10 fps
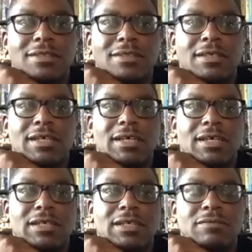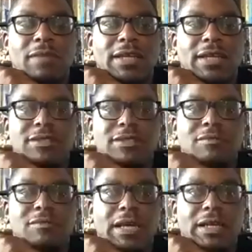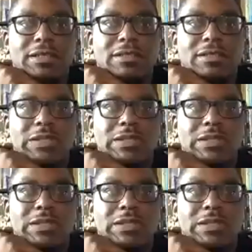of the Mexican American community